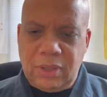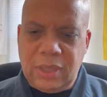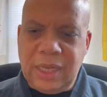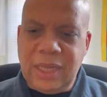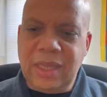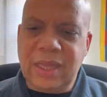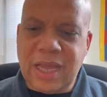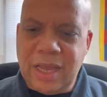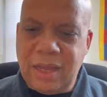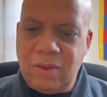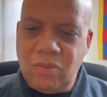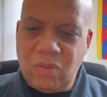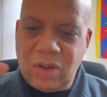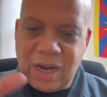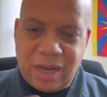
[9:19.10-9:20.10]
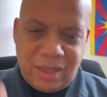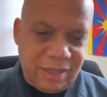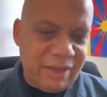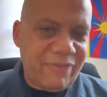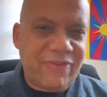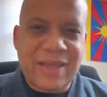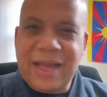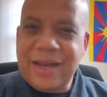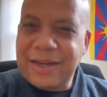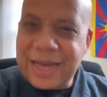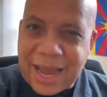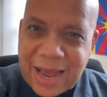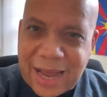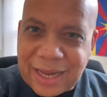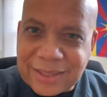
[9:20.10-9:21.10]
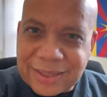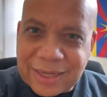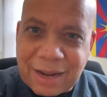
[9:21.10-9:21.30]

And then when I leave that task,